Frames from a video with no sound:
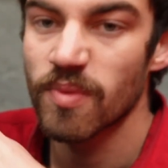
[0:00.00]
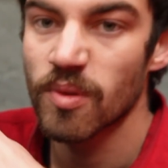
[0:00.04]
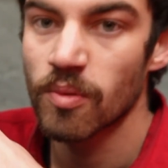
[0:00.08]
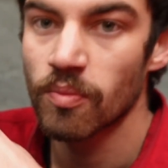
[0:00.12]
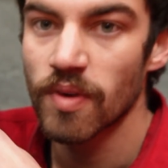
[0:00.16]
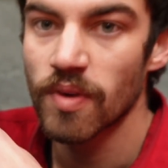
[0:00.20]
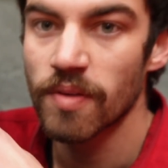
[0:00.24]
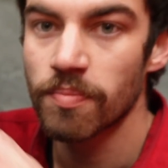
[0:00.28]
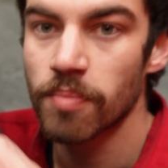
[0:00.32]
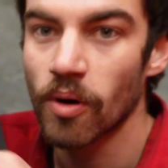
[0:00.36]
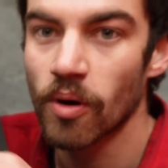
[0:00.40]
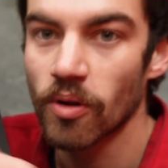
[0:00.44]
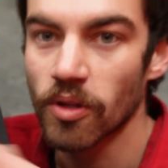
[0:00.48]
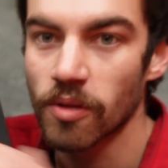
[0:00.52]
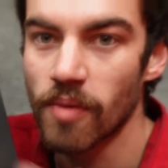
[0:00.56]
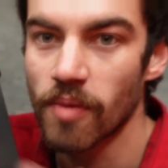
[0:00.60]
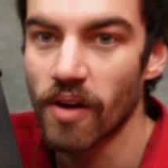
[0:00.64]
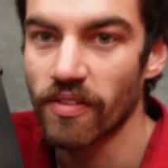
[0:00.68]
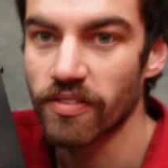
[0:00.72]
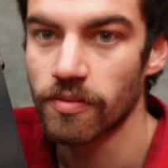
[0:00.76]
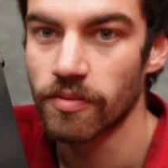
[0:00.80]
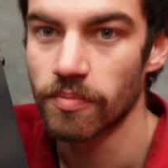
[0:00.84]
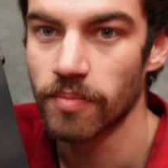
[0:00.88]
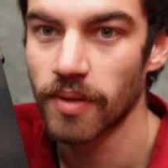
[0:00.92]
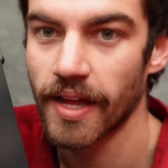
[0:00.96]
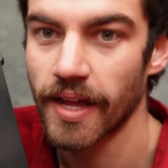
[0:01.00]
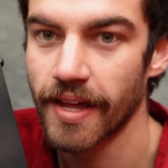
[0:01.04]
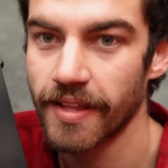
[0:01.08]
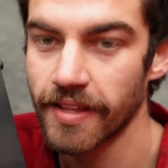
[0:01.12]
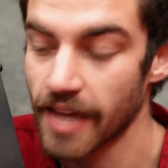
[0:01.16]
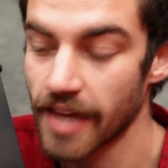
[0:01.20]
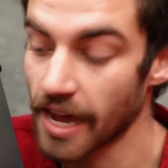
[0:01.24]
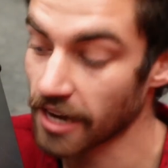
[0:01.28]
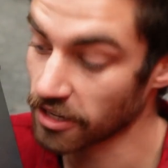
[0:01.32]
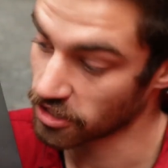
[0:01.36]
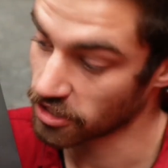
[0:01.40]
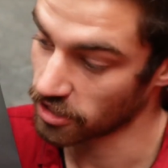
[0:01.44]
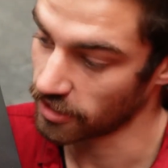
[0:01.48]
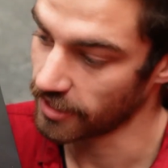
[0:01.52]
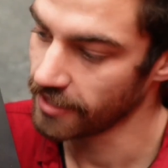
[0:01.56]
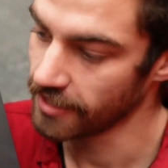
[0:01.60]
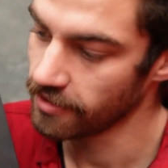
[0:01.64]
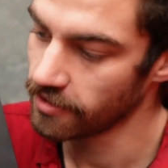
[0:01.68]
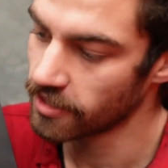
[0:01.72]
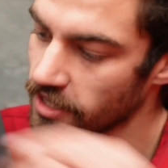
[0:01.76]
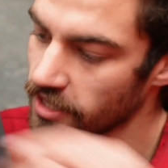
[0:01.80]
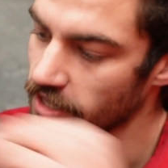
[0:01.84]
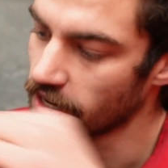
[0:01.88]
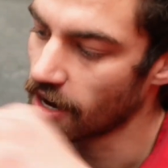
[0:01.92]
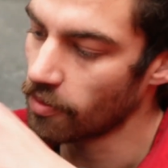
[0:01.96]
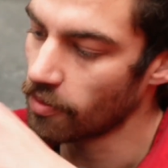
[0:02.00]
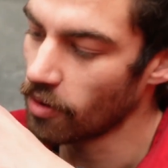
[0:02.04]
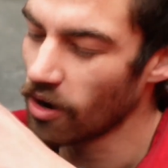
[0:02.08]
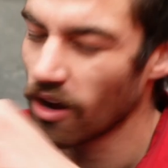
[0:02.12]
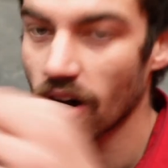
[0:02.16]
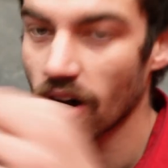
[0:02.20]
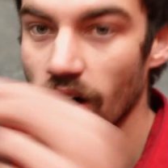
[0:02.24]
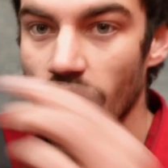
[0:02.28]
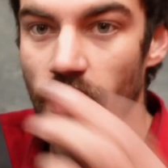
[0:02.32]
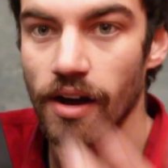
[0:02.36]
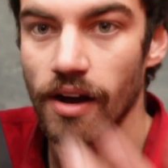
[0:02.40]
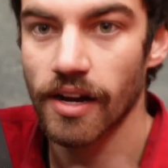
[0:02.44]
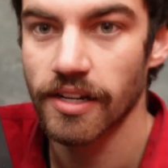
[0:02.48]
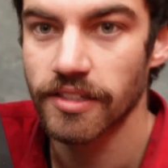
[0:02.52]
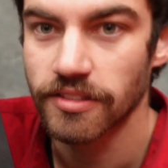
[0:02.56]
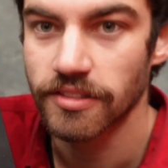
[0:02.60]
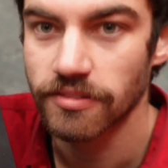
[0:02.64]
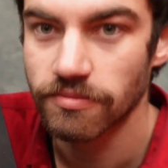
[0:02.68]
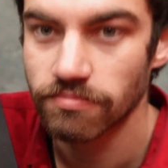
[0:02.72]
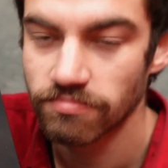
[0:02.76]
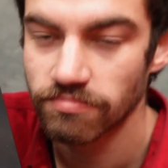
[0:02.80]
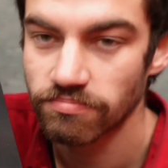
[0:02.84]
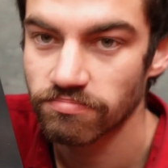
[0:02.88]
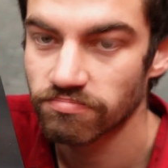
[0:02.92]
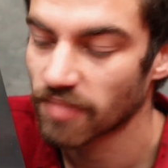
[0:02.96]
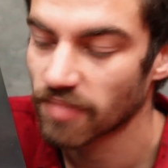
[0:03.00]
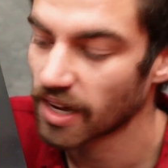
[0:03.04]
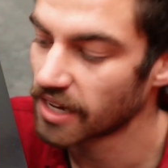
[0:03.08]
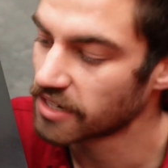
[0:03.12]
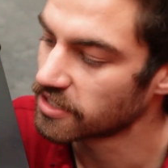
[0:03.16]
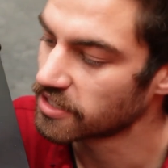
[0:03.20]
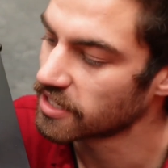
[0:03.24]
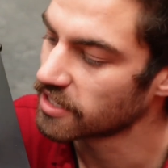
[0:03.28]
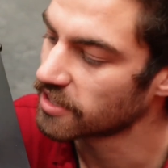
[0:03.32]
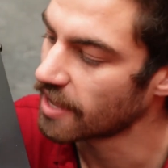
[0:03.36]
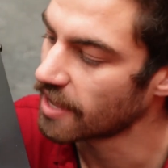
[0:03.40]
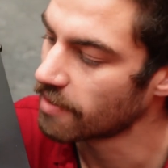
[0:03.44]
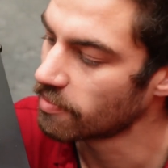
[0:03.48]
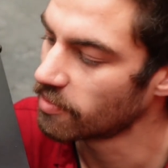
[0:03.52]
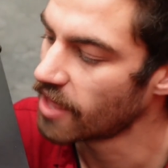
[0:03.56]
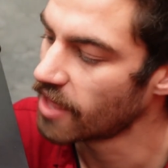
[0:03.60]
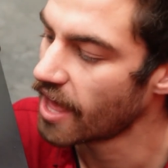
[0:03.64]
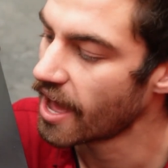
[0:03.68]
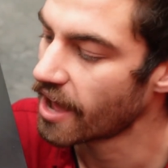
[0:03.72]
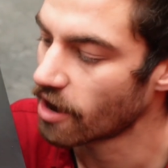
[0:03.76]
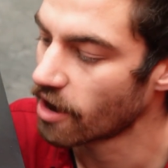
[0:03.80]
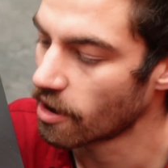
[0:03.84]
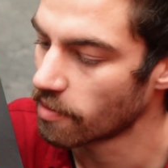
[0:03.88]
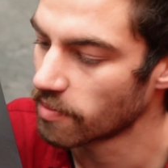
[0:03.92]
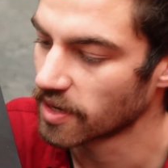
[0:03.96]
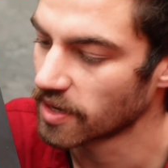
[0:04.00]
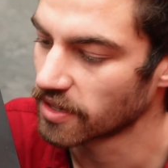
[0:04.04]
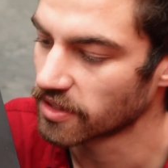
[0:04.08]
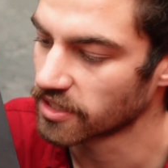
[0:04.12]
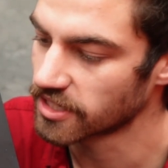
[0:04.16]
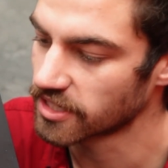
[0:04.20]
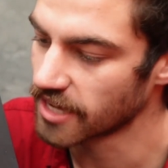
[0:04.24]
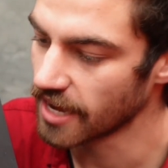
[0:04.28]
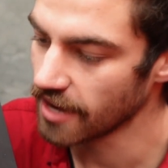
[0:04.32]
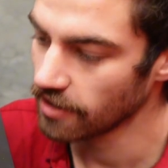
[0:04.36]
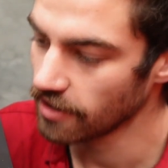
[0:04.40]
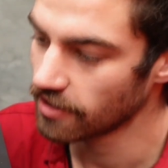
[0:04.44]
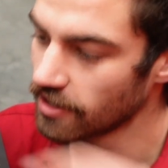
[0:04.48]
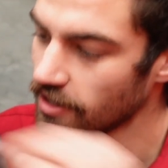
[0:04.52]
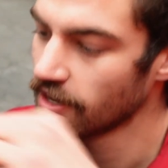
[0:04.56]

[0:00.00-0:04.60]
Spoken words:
We pulled them off completely. Actually, you know what? I undid them without opening the tent.